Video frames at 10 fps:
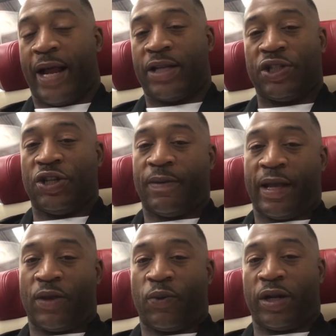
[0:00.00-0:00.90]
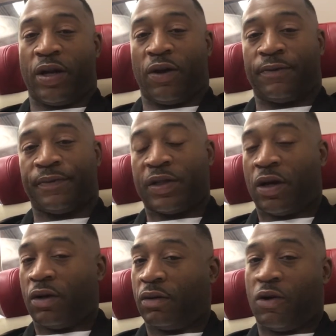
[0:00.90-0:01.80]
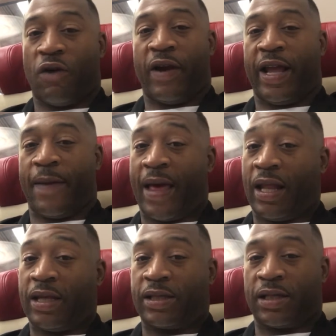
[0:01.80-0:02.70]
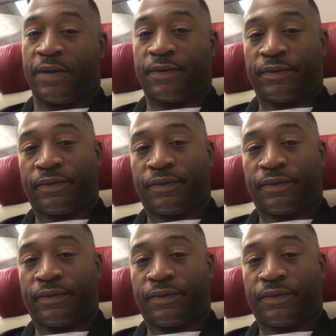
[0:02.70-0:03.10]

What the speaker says: But I just jumped out the window. So already I'm not listening.